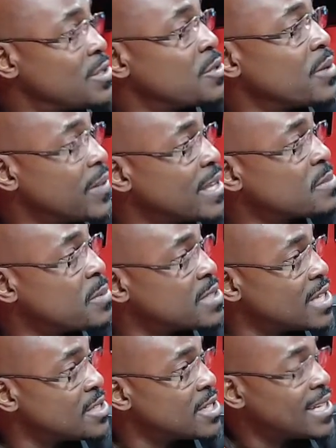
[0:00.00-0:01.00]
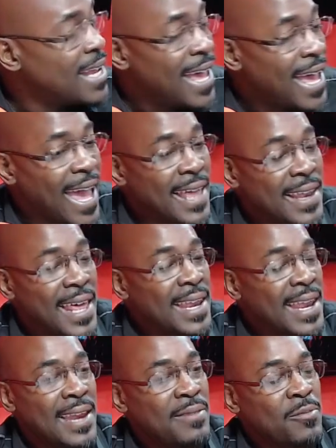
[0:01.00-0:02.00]
you in this position.
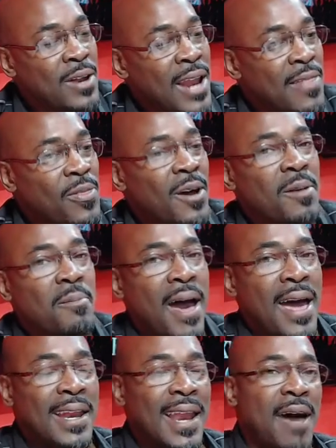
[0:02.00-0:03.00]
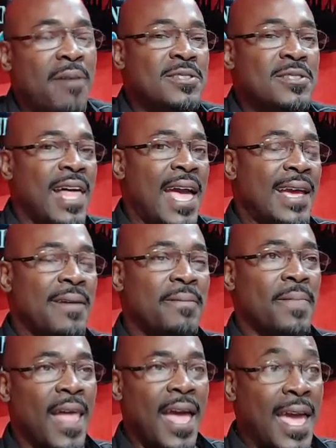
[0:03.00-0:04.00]
And when I thought about it, I was like,
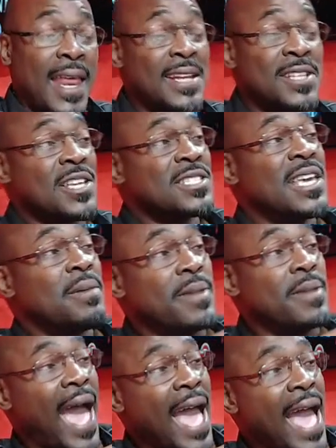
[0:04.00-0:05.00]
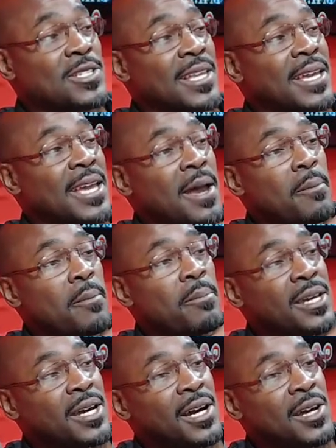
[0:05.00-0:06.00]
and it just hit me actually,
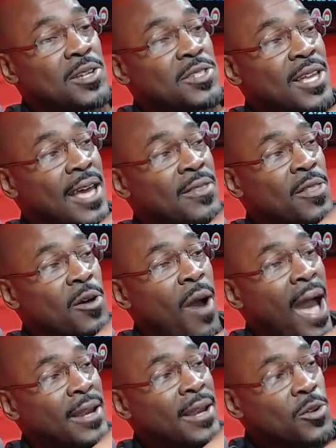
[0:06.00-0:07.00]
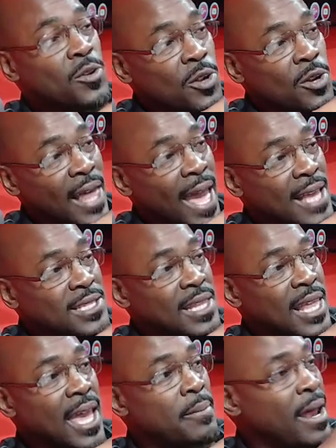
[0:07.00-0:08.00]
because though I knew your last
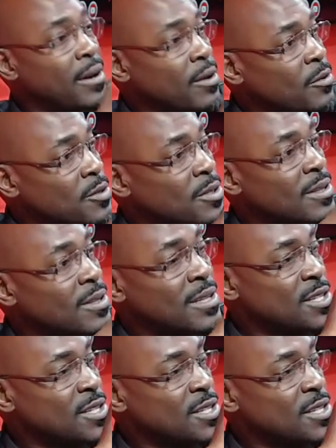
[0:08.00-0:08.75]
name, I know it's